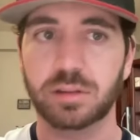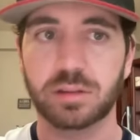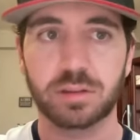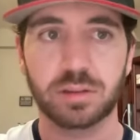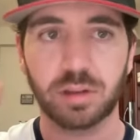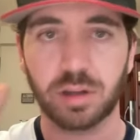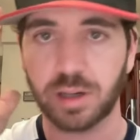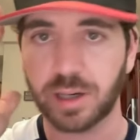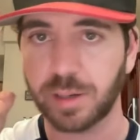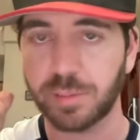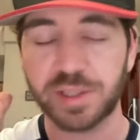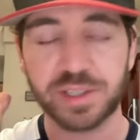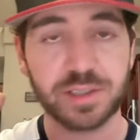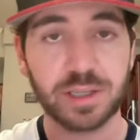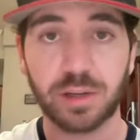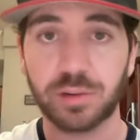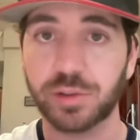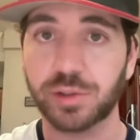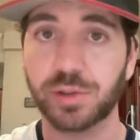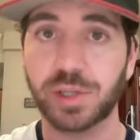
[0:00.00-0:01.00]
dog, I've been
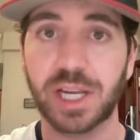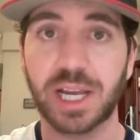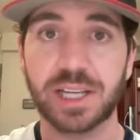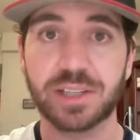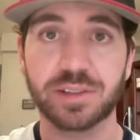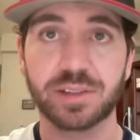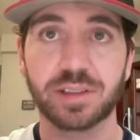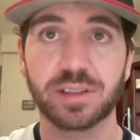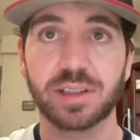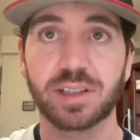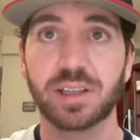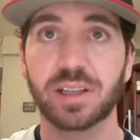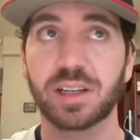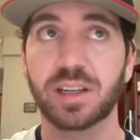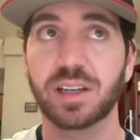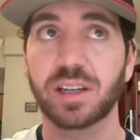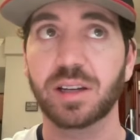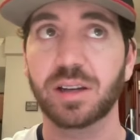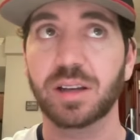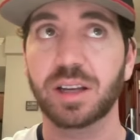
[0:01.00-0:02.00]
telling you guys,
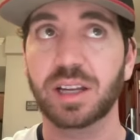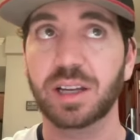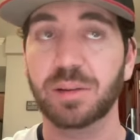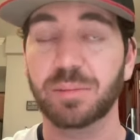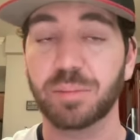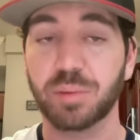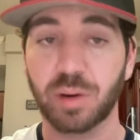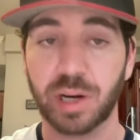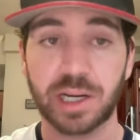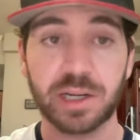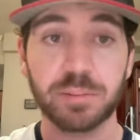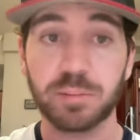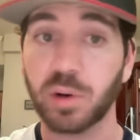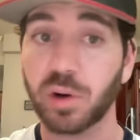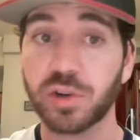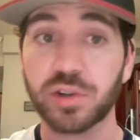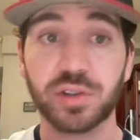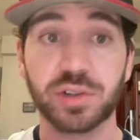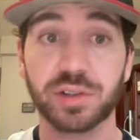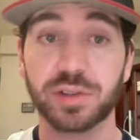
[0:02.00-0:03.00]
Brandon
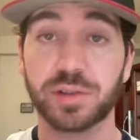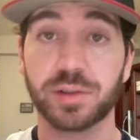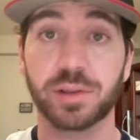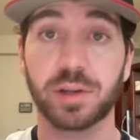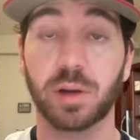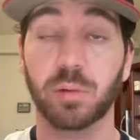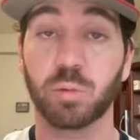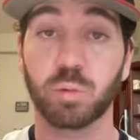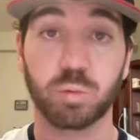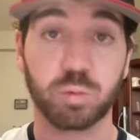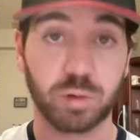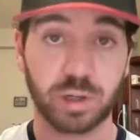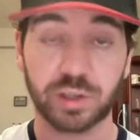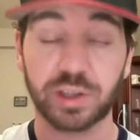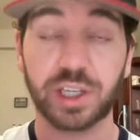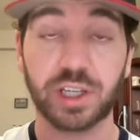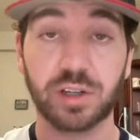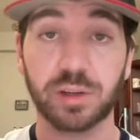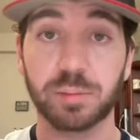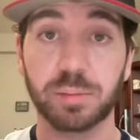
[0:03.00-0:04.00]
Marsh is a
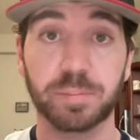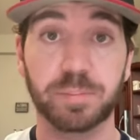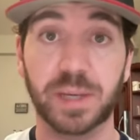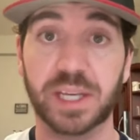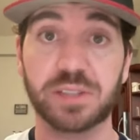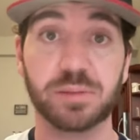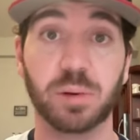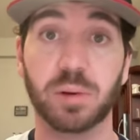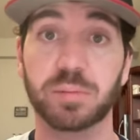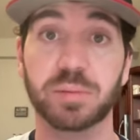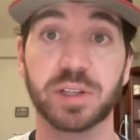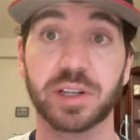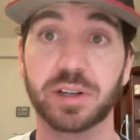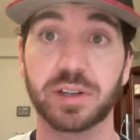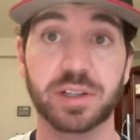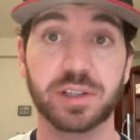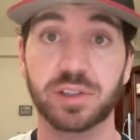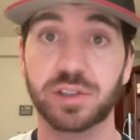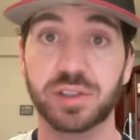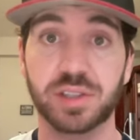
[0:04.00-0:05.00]
really good baseball player.
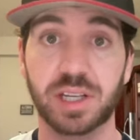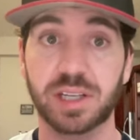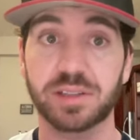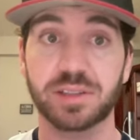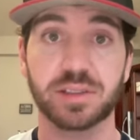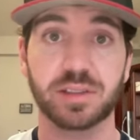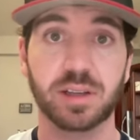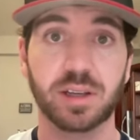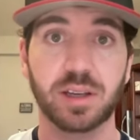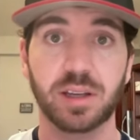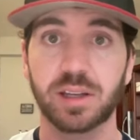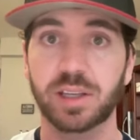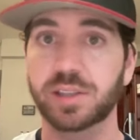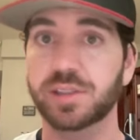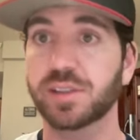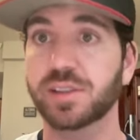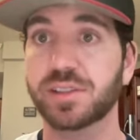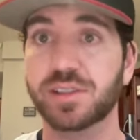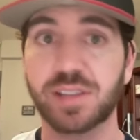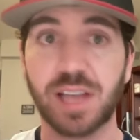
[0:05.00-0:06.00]
He just is.
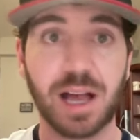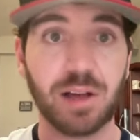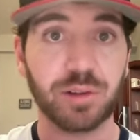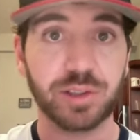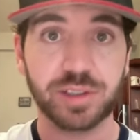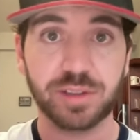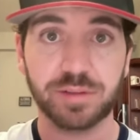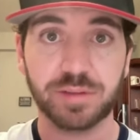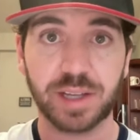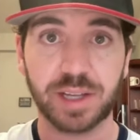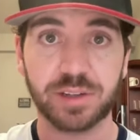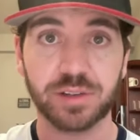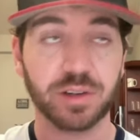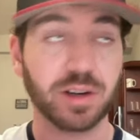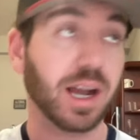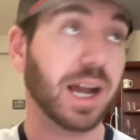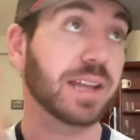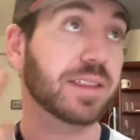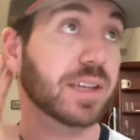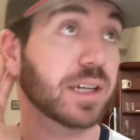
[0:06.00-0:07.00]
He's a solid
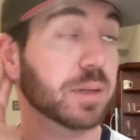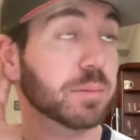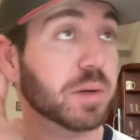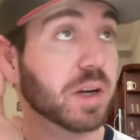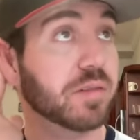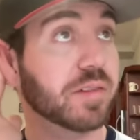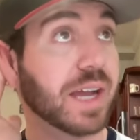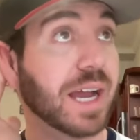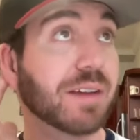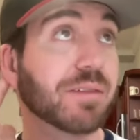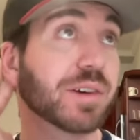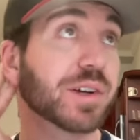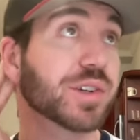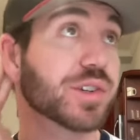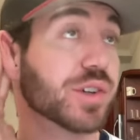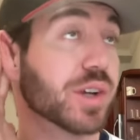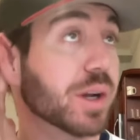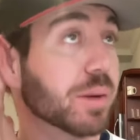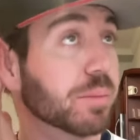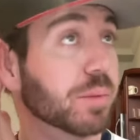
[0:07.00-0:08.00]
defender, I think above
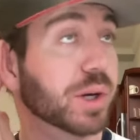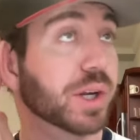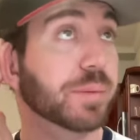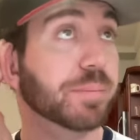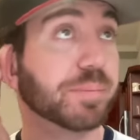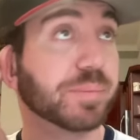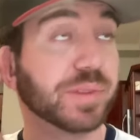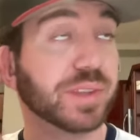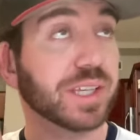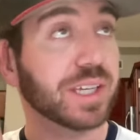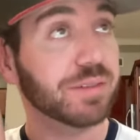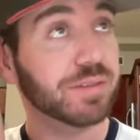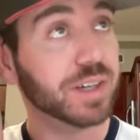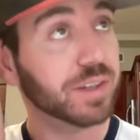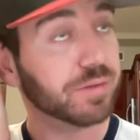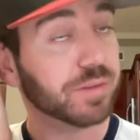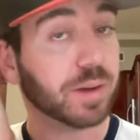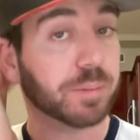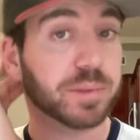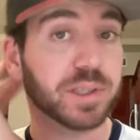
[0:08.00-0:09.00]
average, but even
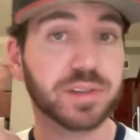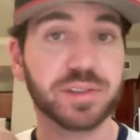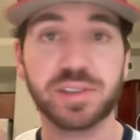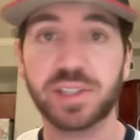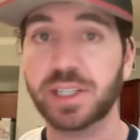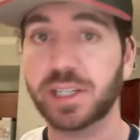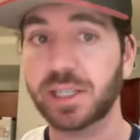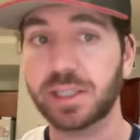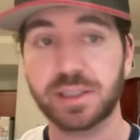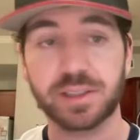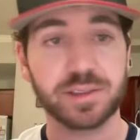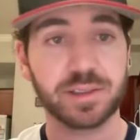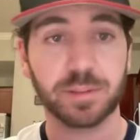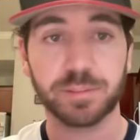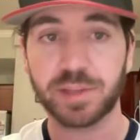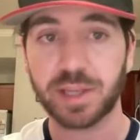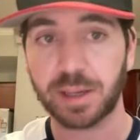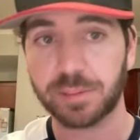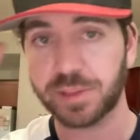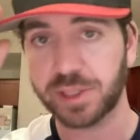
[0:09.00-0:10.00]
if I'm conceding that
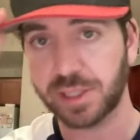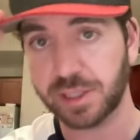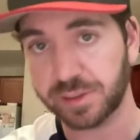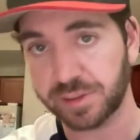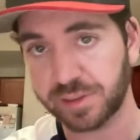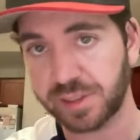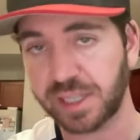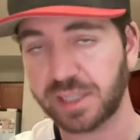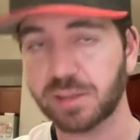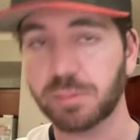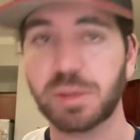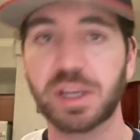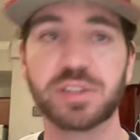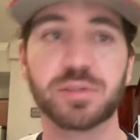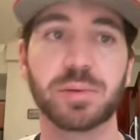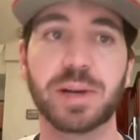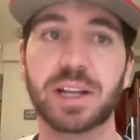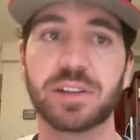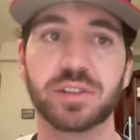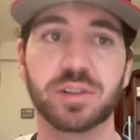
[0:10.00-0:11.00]
sometimes he doesn't take the
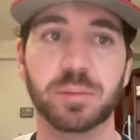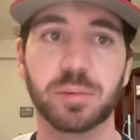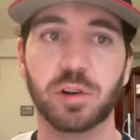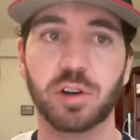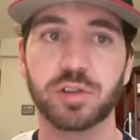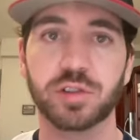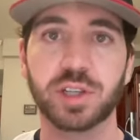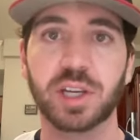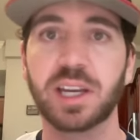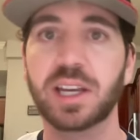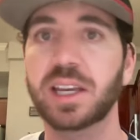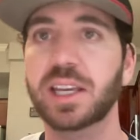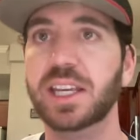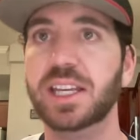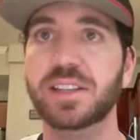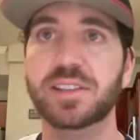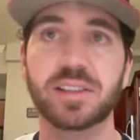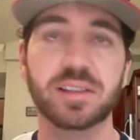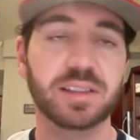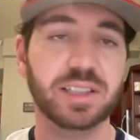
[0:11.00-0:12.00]
best routes to the balls,
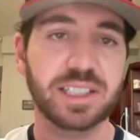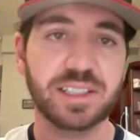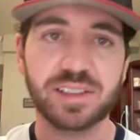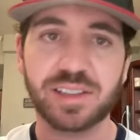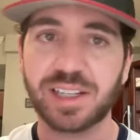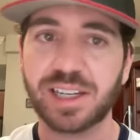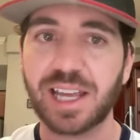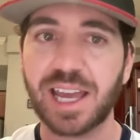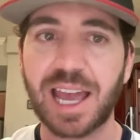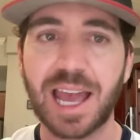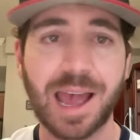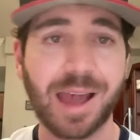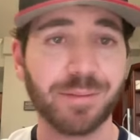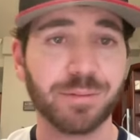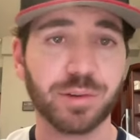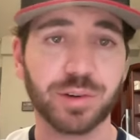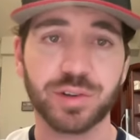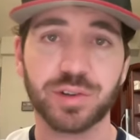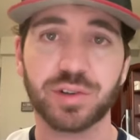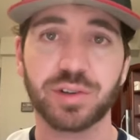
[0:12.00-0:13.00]
he's at least an
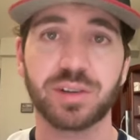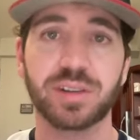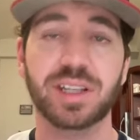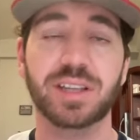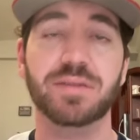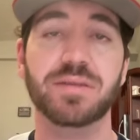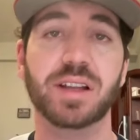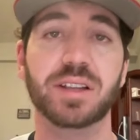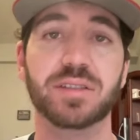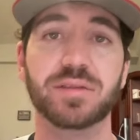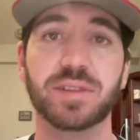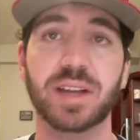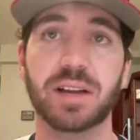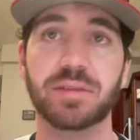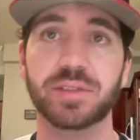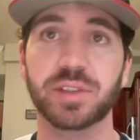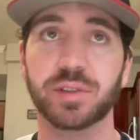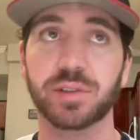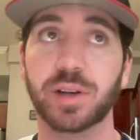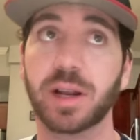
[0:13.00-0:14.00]
average defensive
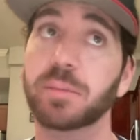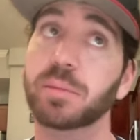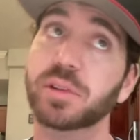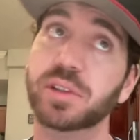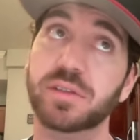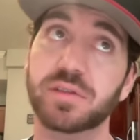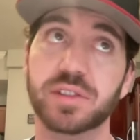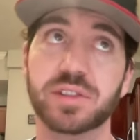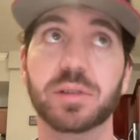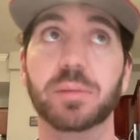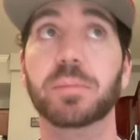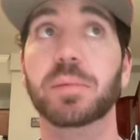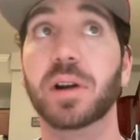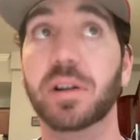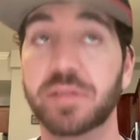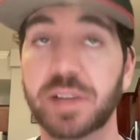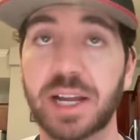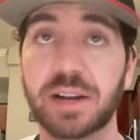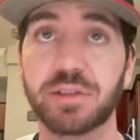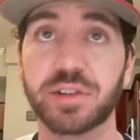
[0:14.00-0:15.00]
outfielder. I believe he's an
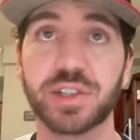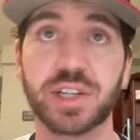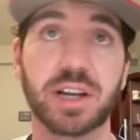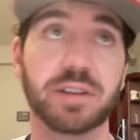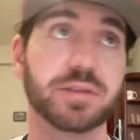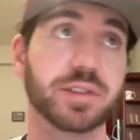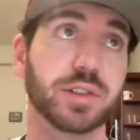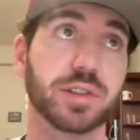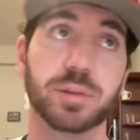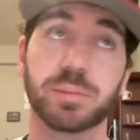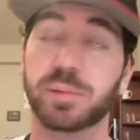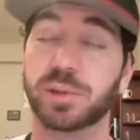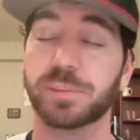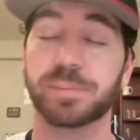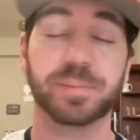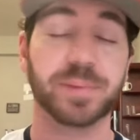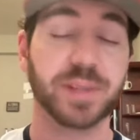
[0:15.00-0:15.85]
above average outfielder, but